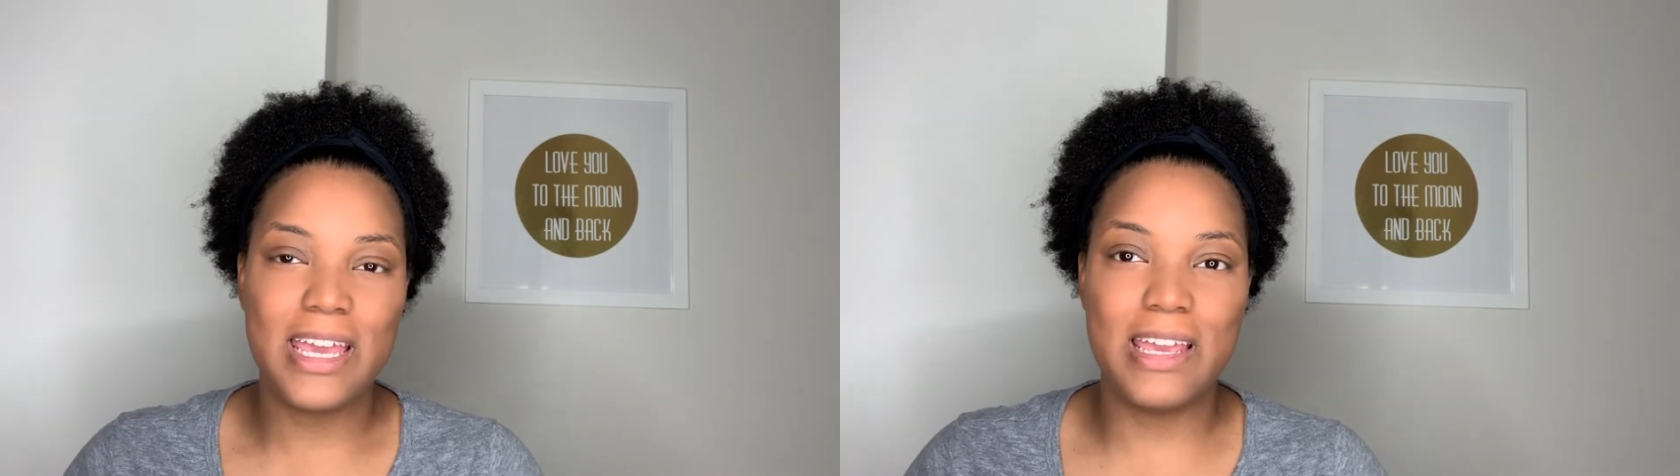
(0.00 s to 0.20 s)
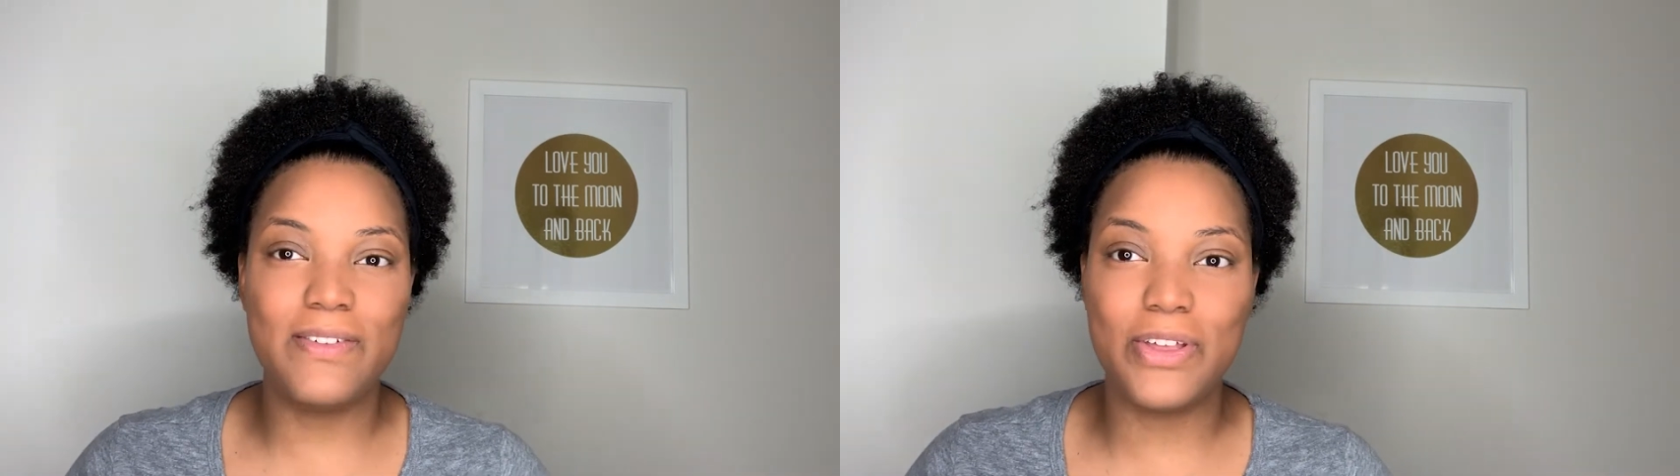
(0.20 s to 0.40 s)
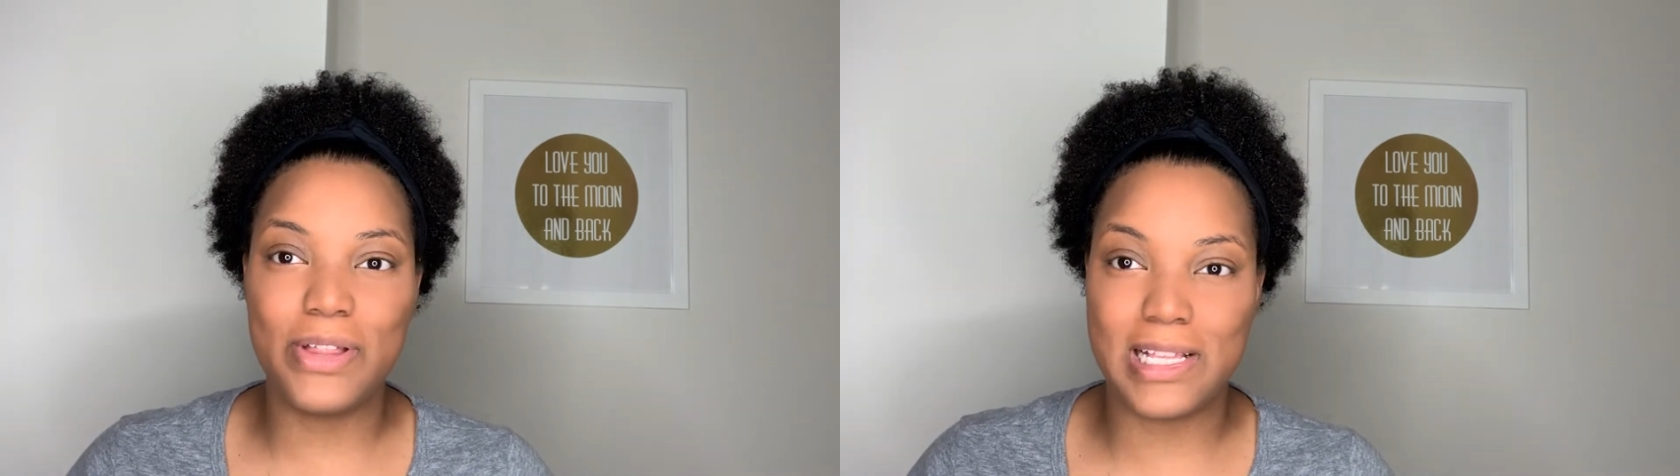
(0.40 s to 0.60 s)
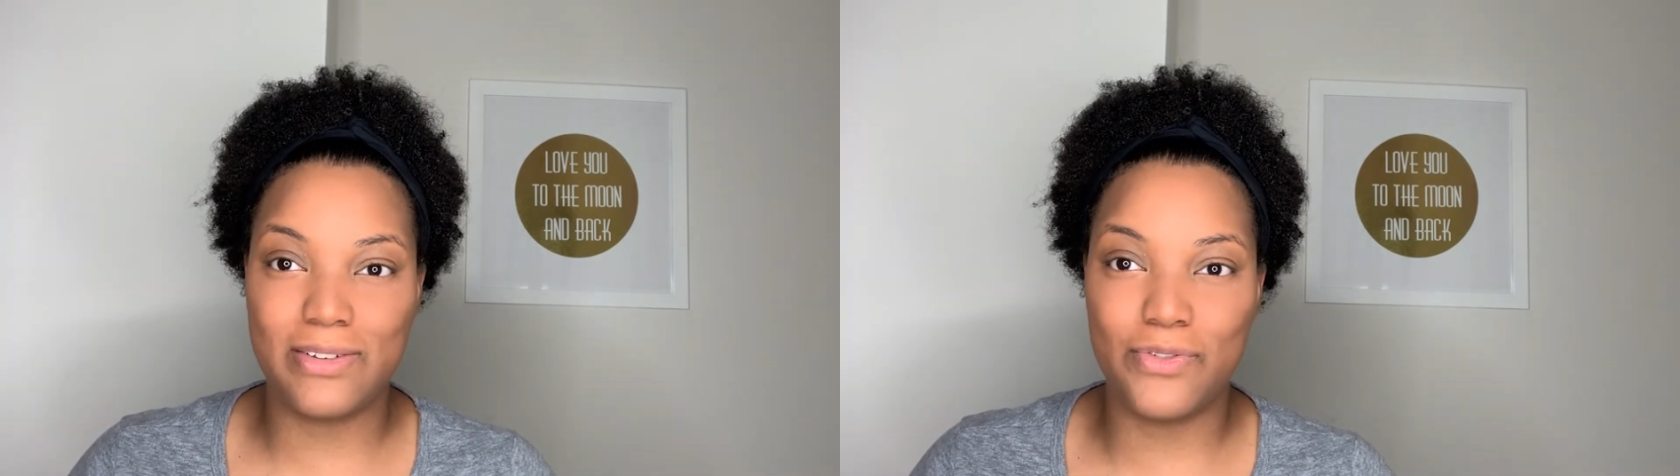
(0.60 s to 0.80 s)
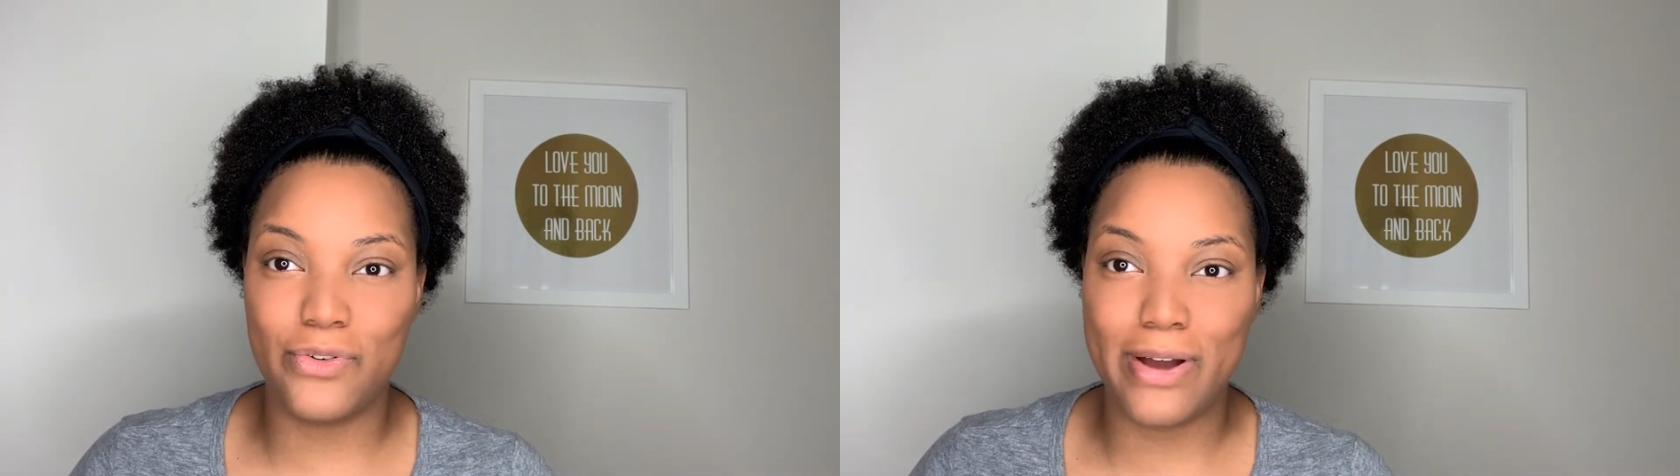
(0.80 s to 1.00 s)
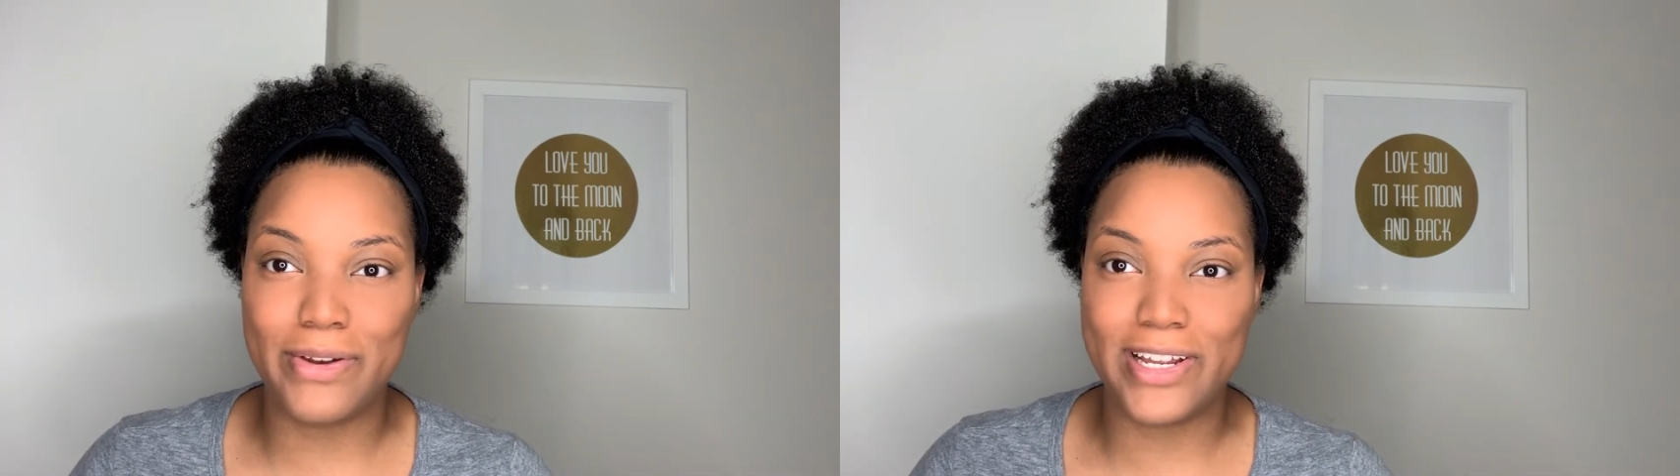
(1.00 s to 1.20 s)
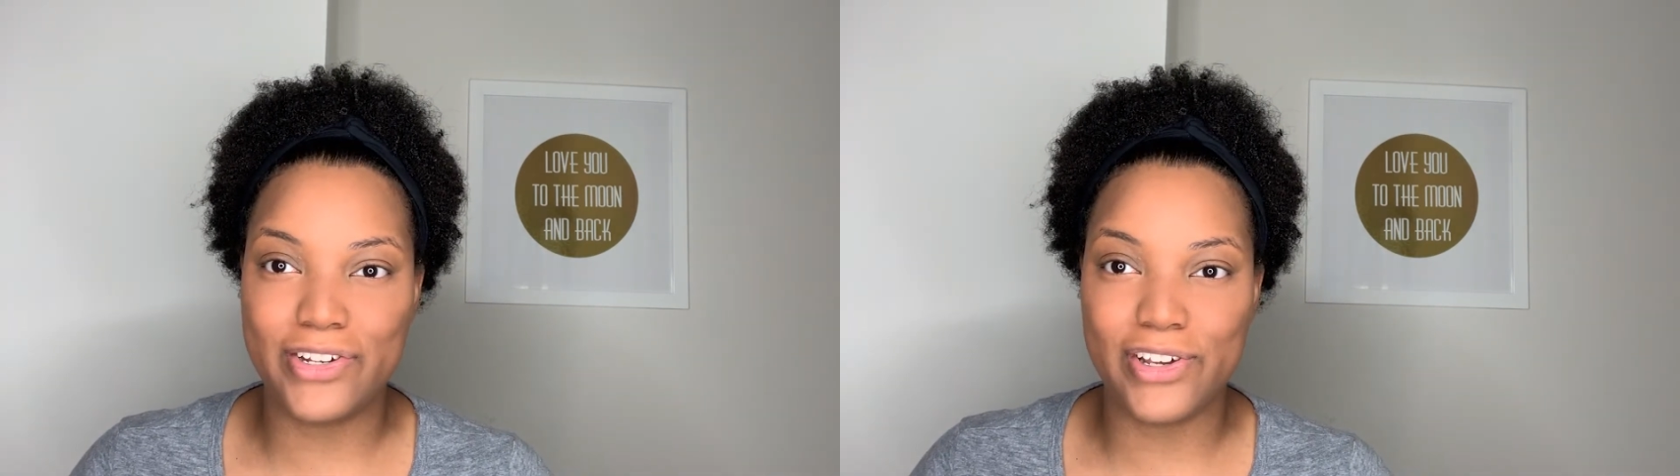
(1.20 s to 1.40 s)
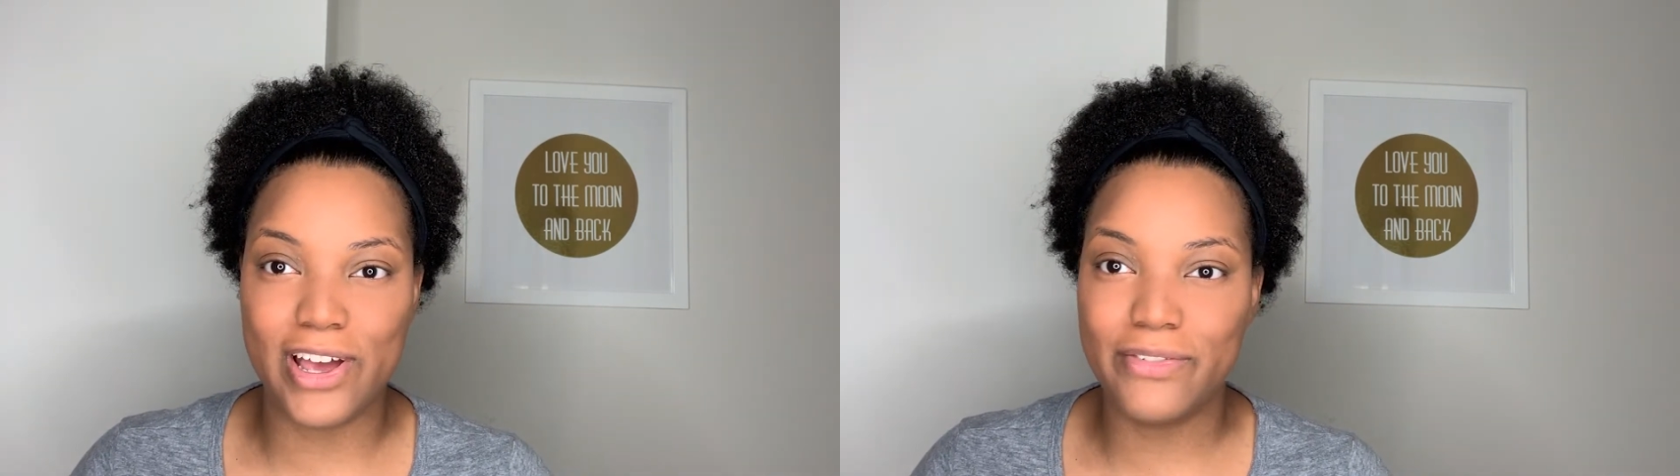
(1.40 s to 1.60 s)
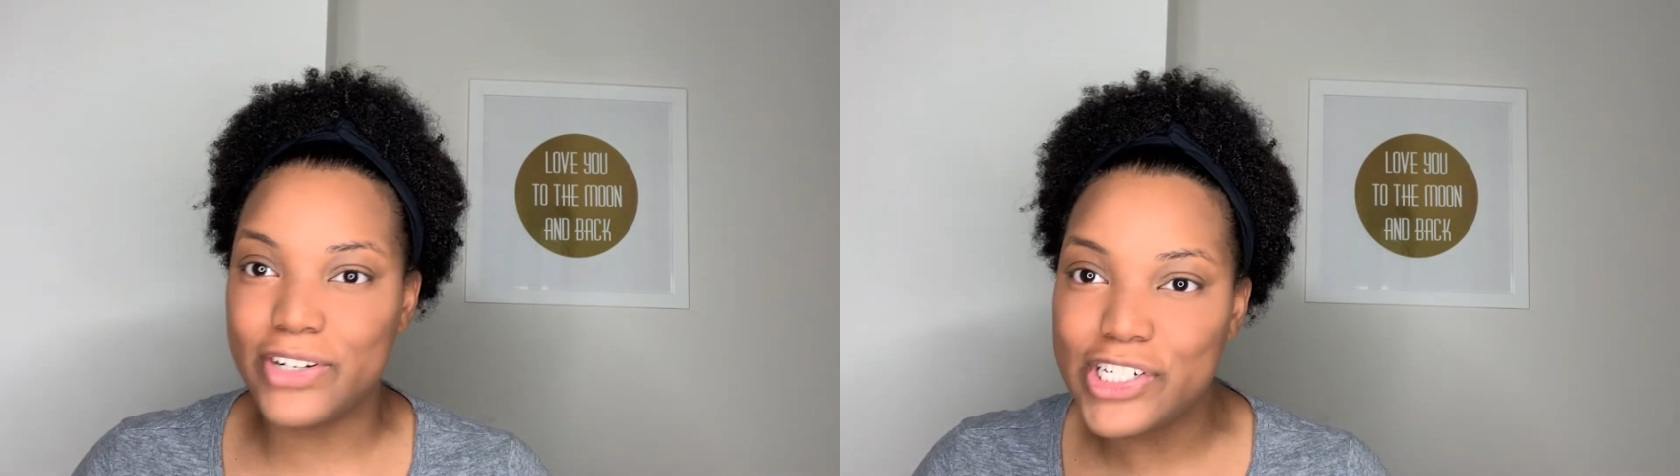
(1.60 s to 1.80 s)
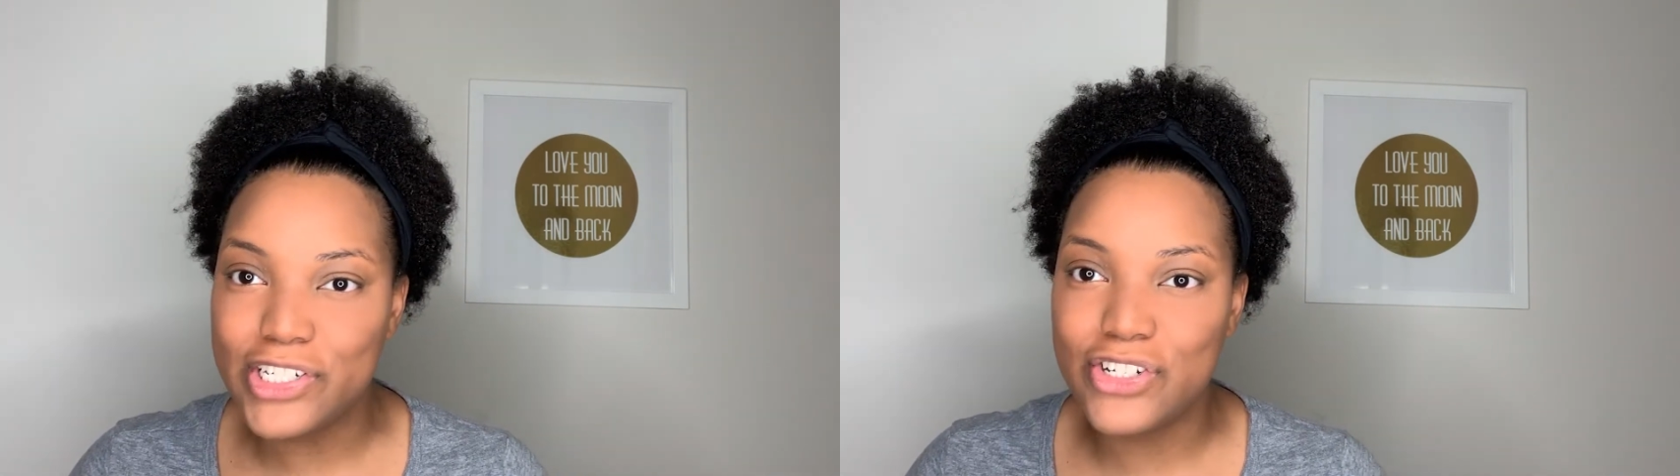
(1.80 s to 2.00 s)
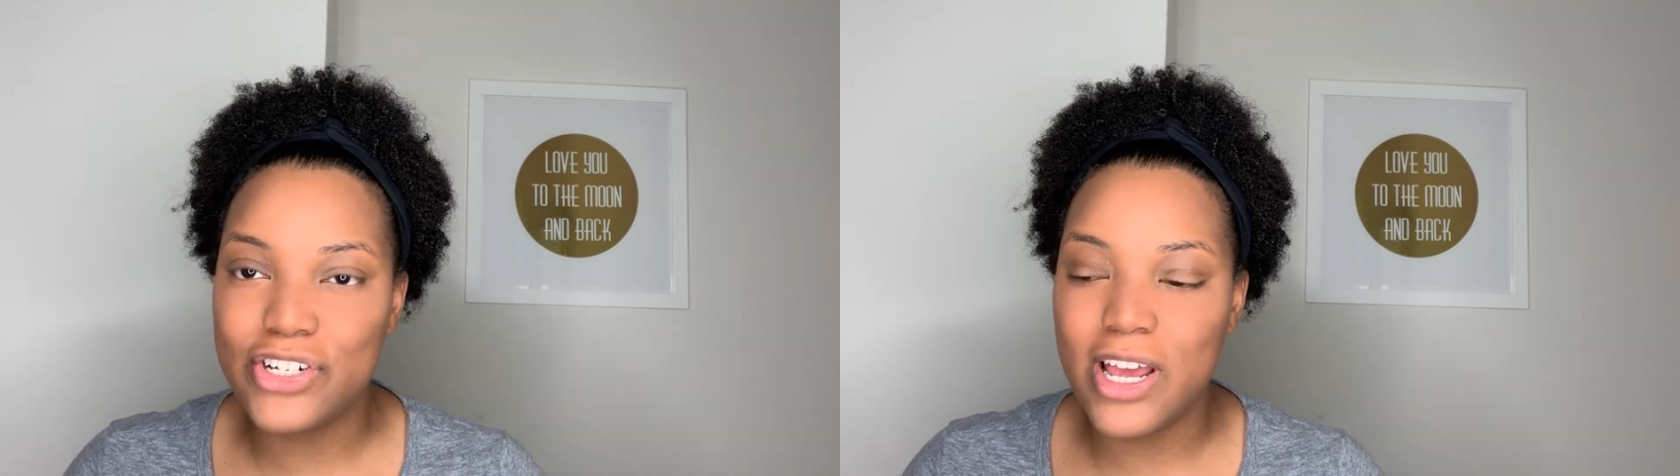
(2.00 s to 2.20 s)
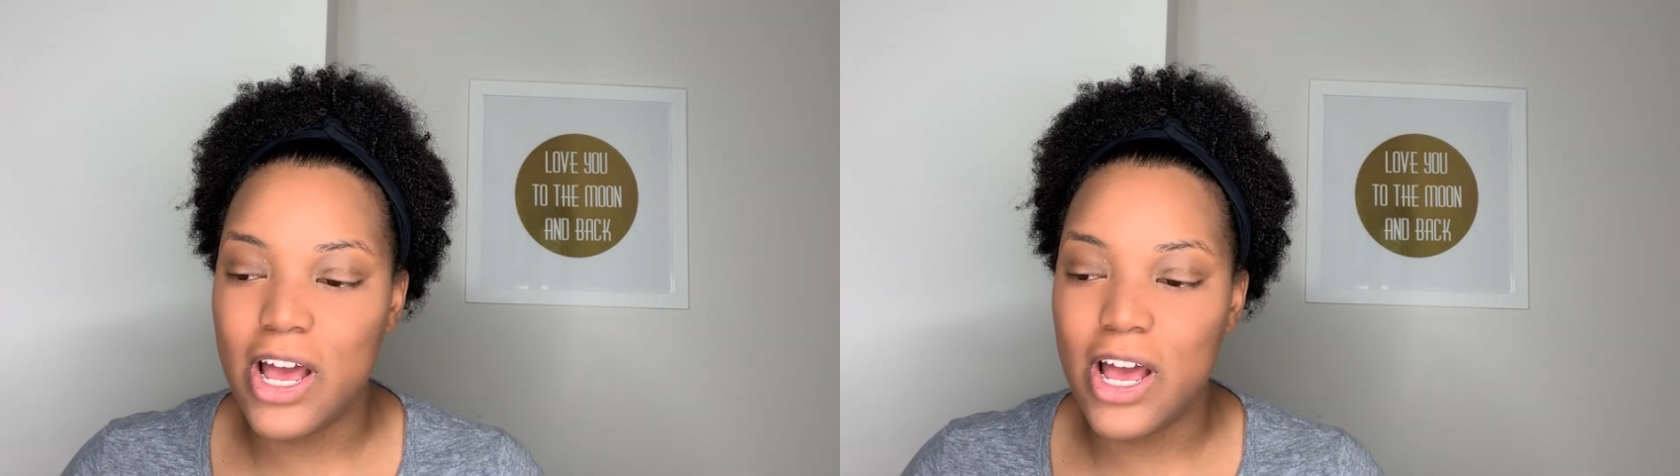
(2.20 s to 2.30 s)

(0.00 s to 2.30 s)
Even though that's a full foundation coverage,